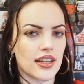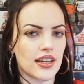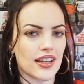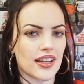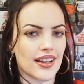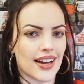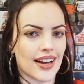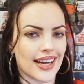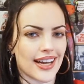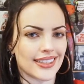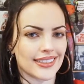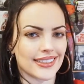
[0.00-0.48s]

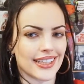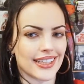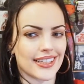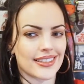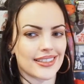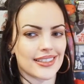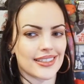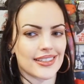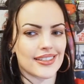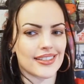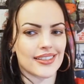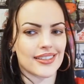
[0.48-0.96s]

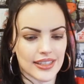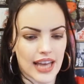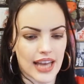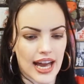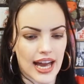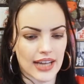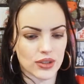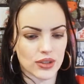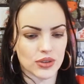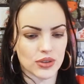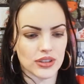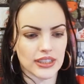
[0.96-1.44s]
guidelines.
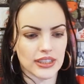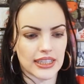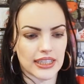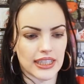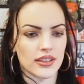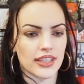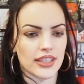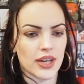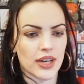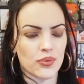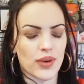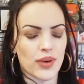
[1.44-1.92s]
Actually,
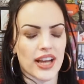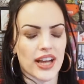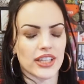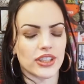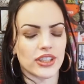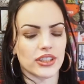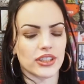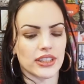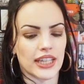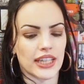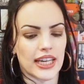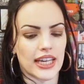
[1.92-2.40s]
they
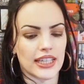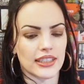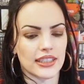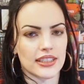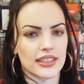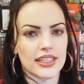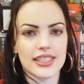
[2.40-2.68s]
regulate